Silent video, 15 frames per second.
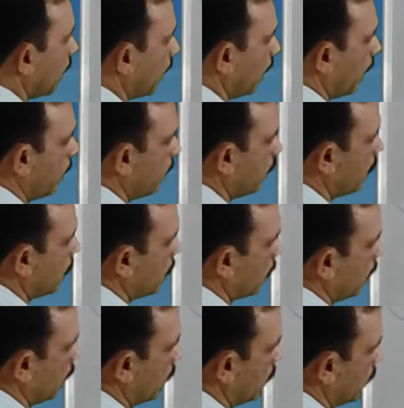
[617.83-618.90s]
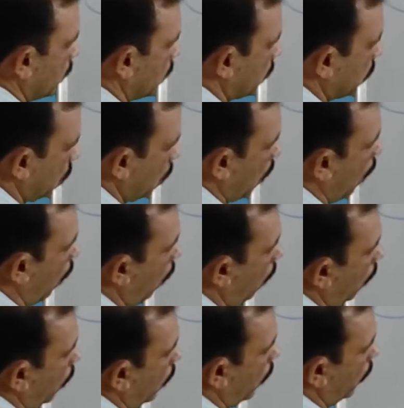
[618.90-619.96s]
either yes
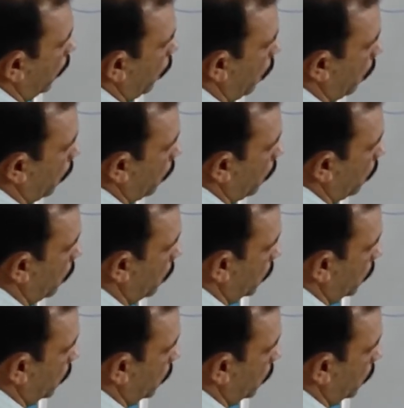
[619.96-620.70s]
or no.